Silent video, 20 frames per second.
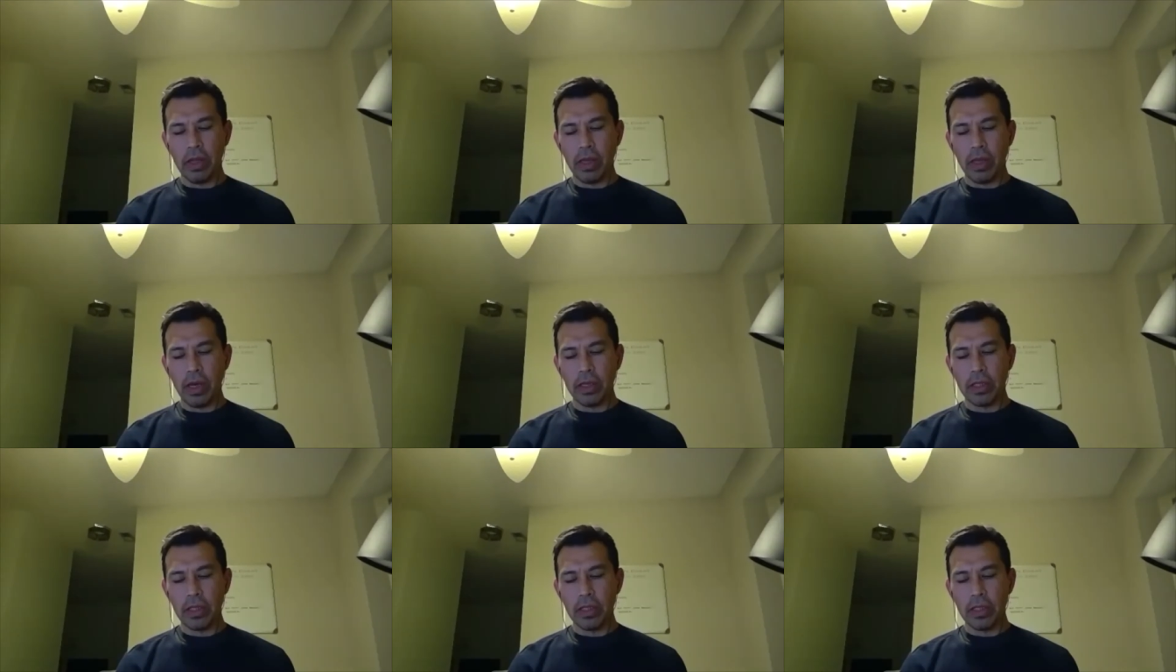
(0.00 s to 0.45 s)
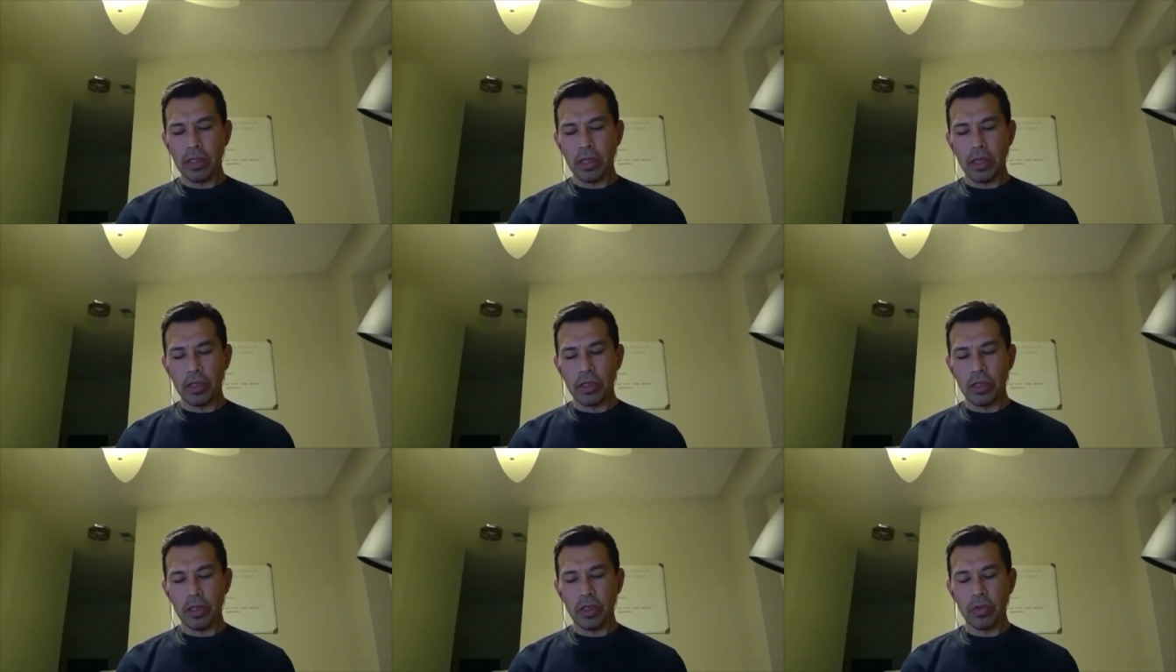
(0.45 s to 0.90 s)
the
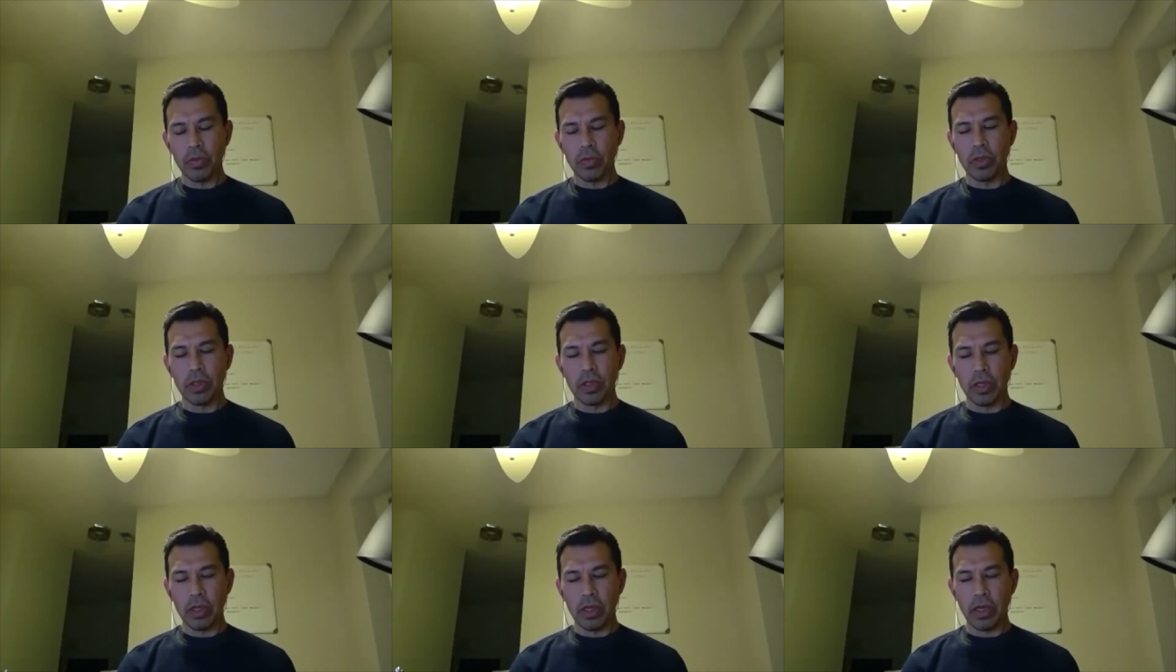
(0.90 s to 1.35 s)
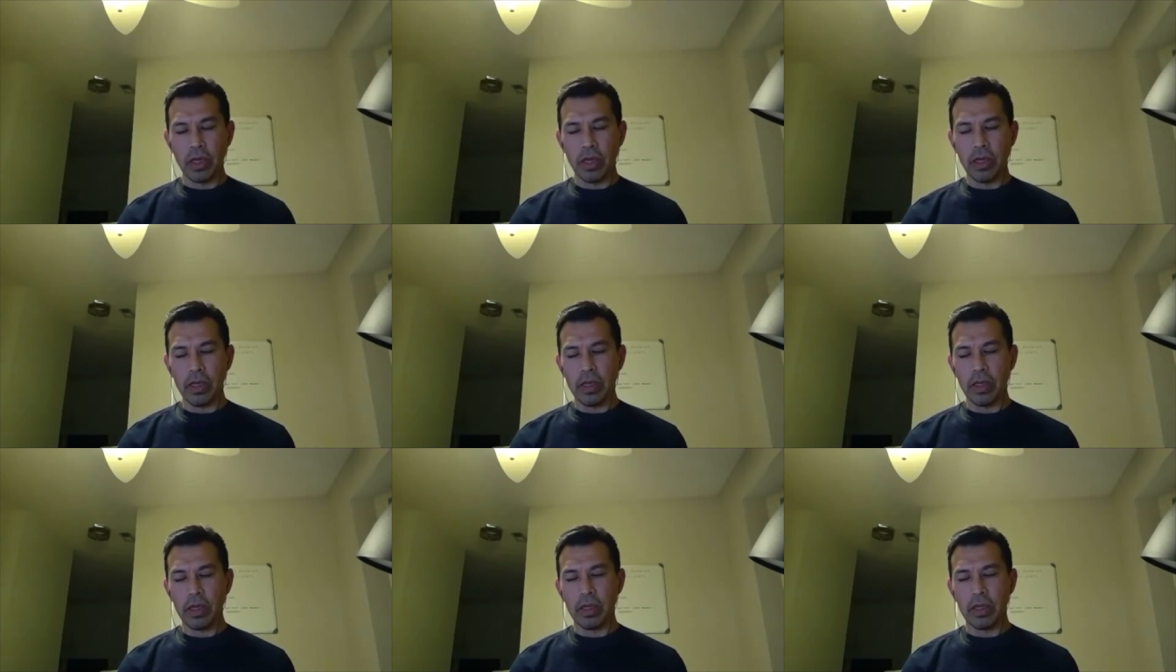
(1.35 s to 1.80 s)
existentialists would
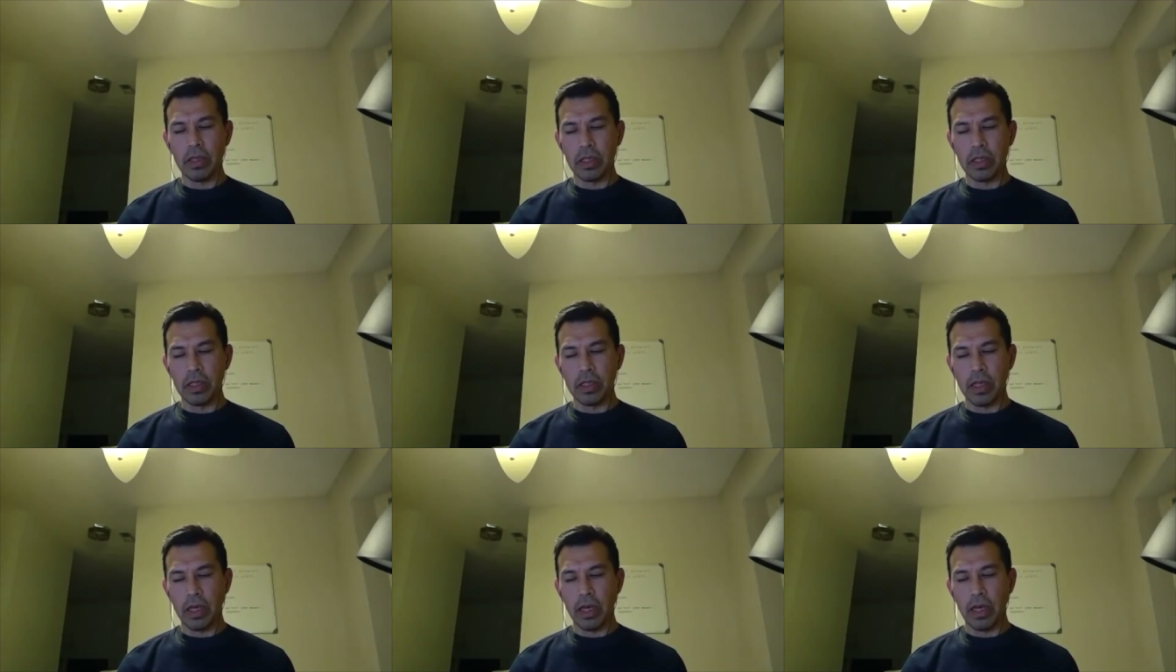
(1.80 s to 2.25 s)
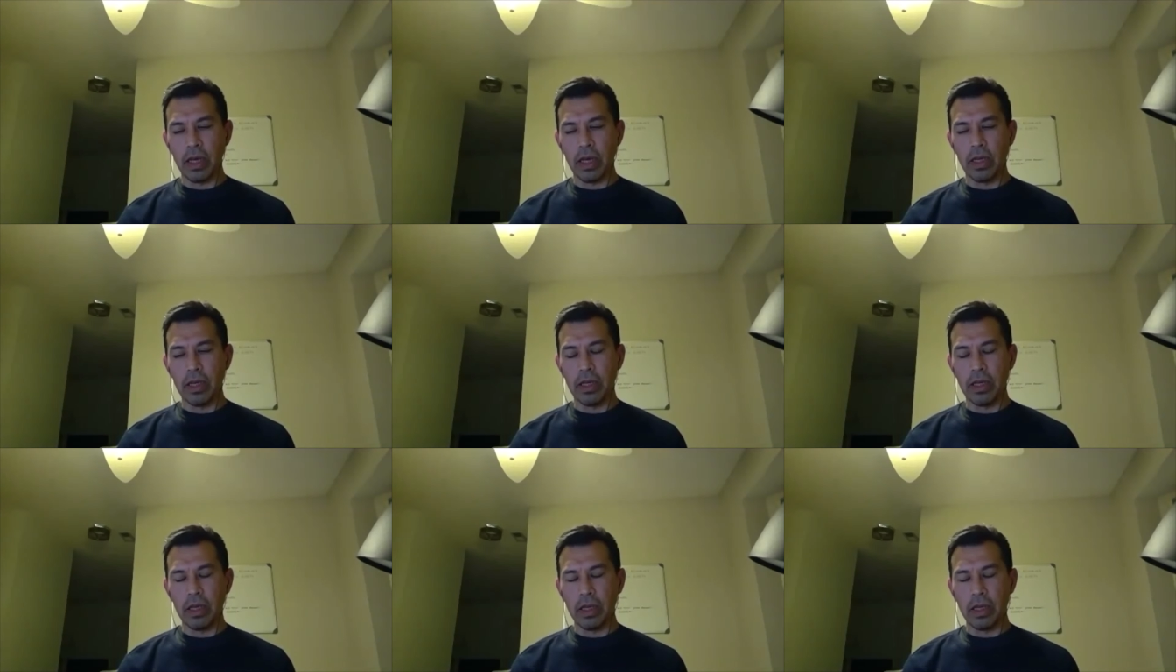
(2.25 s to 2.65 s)
say instead